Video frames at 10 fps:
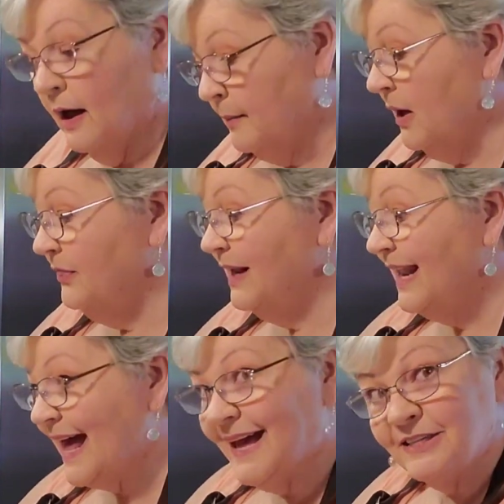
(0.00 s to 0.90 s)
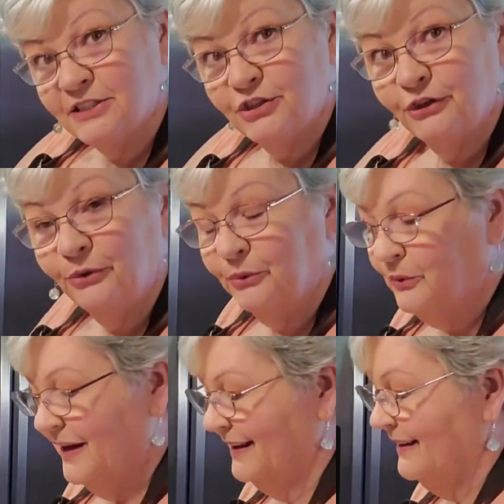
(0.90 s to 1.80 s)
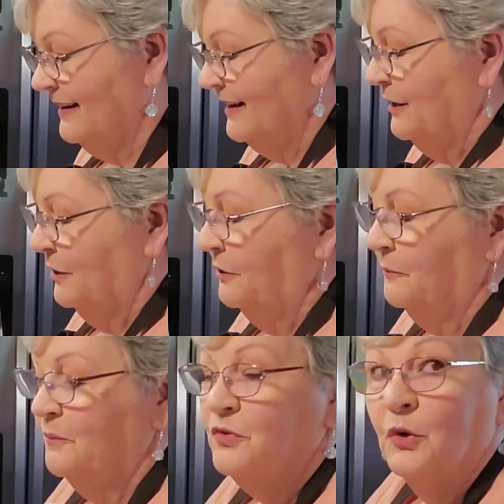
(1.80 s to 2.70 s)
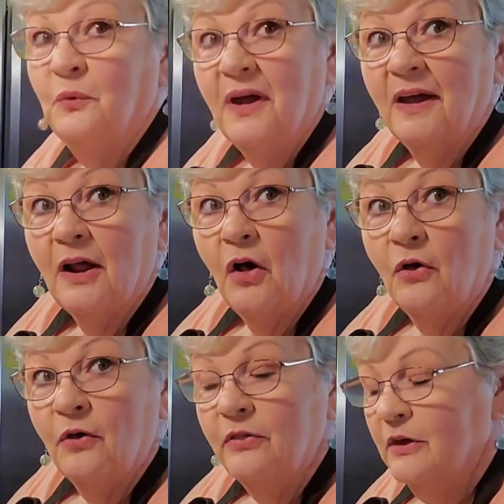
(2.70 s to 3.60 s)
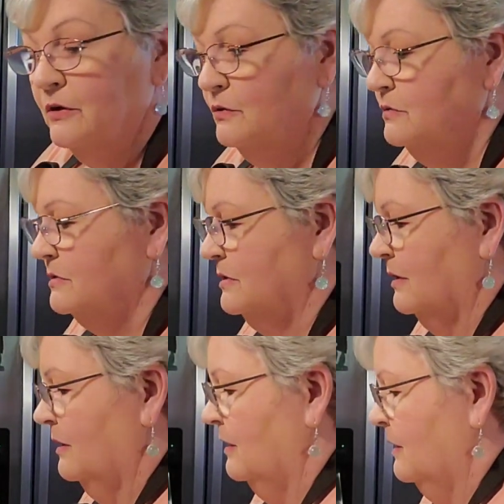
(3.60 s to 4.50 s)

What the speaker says: I'm on the last 2. We got all those